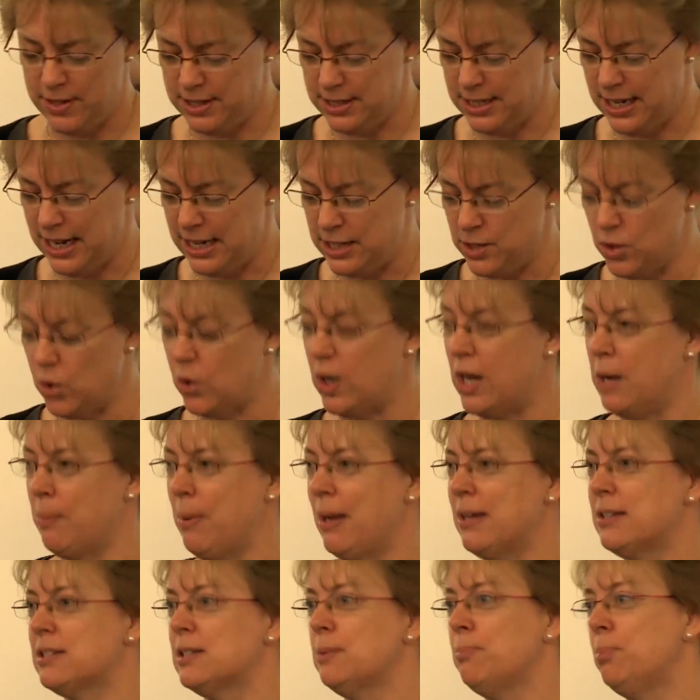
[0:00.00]
day talking
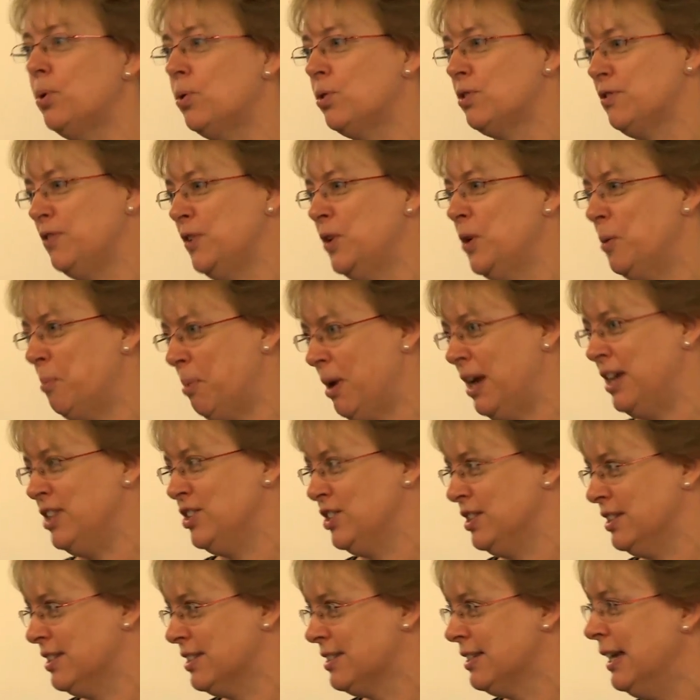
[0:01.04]
about support for your
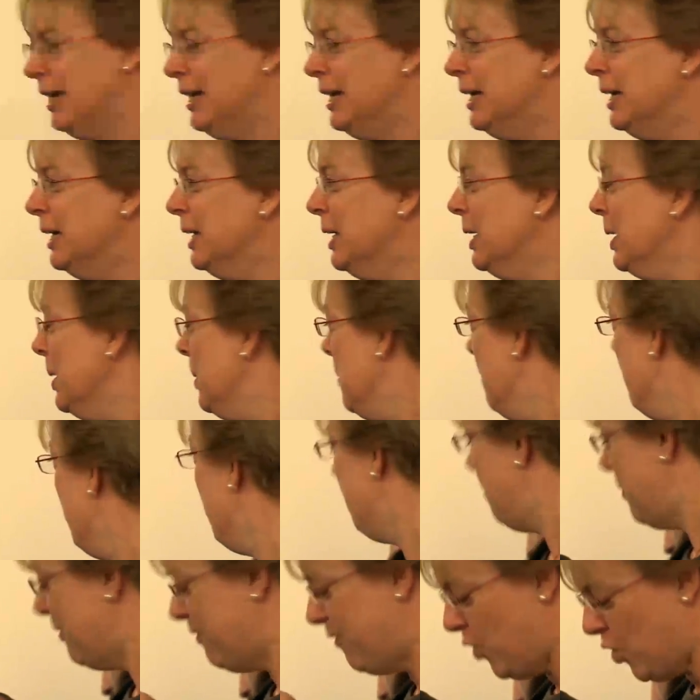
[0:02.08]
patients.
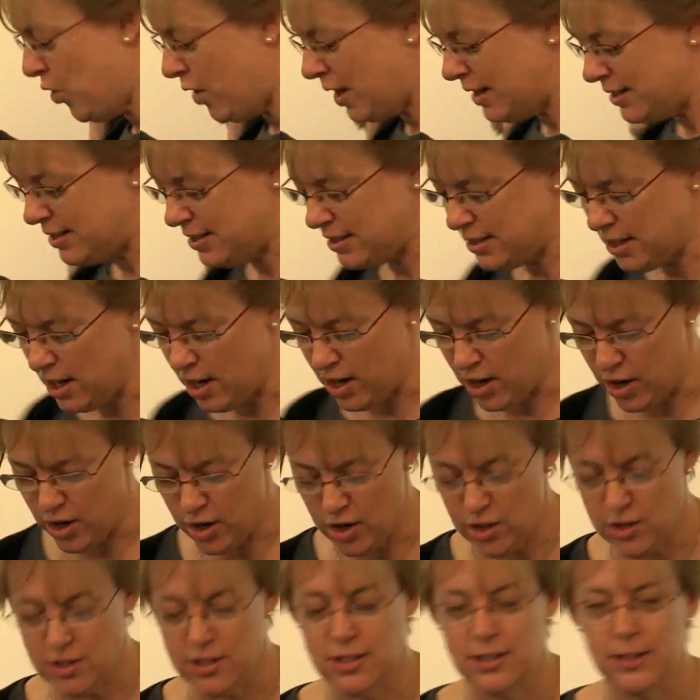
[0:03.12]
Before I
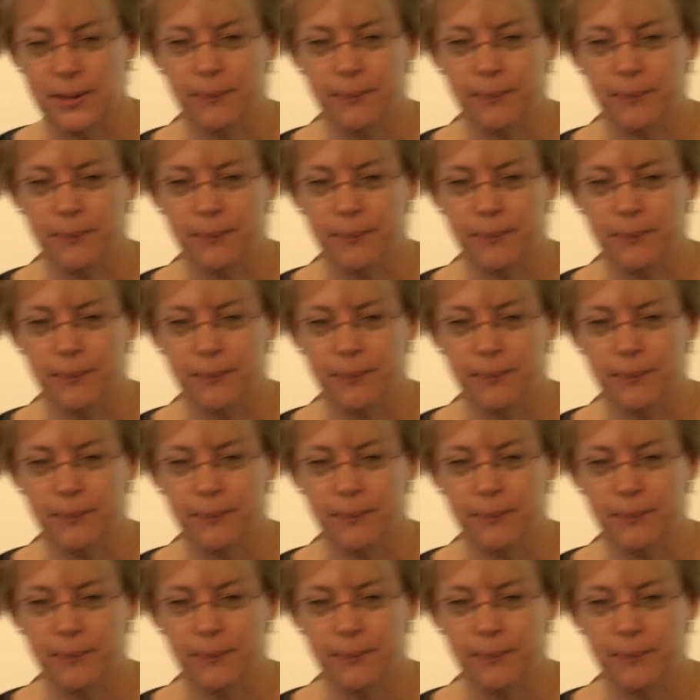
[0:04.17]
start,